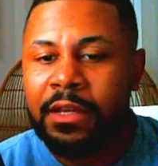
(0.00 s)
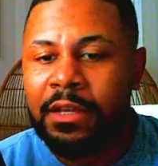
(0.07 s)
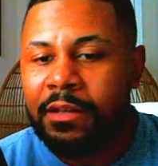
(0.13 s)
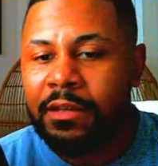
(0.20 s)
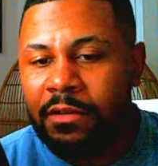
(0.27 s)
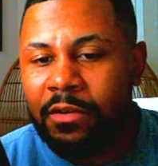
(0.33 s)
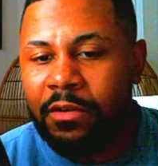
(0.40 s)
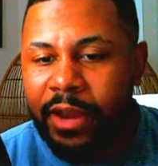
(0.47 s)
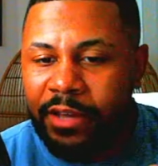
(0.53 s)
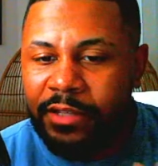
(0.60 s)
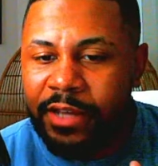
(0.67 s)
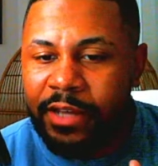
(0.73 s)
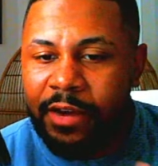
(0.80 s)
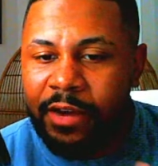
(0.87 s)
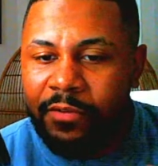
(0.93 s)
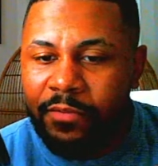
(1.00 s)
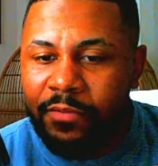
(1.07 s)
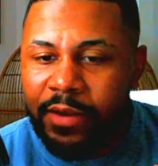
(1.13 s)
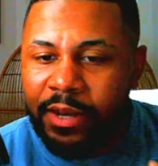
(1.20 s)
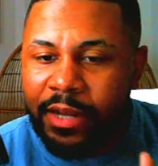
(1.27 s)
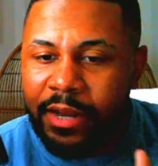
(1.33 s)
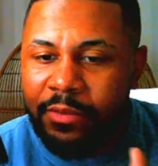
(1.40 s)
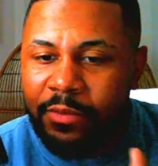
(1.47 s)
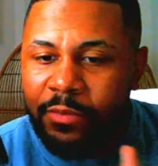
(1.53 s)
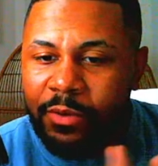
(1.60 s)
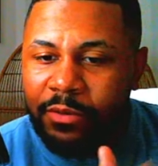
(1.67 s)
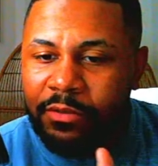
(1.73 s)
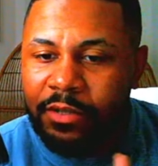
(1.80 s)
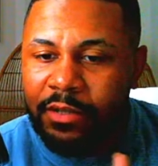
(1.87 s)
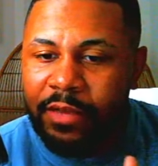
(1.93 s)
Okay, he said I read that Will
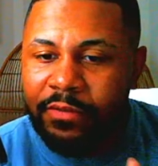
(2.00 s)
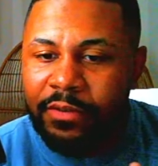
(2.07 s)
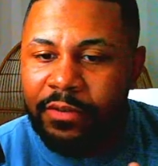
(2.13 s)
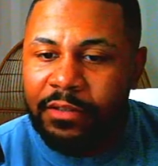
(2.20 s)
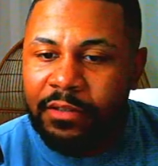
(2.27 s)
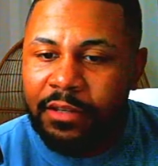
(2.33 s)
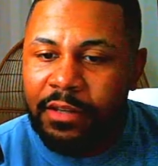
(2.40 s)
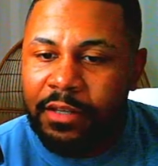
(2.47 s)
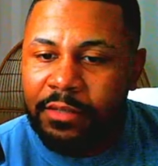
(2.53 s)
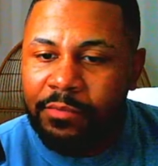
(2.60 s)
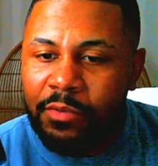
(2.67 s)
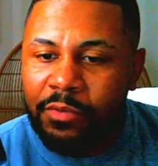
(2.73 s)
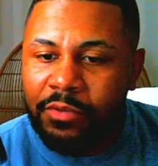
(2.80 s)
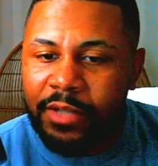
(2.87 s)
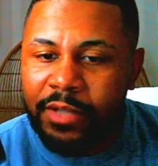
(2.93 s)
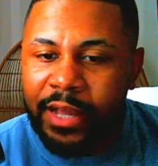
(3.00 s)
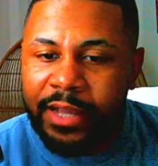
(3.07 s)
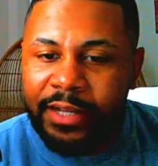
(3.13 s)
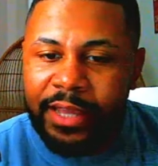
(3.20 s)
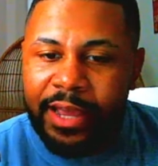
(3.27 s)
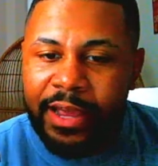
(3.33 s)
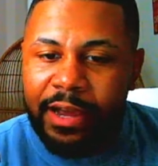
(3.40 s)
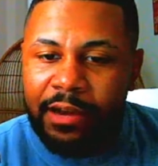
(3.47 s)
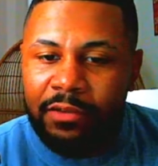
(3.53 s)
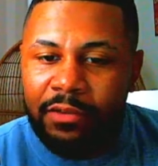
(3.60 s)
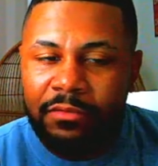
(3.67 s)
Levis is most likely out.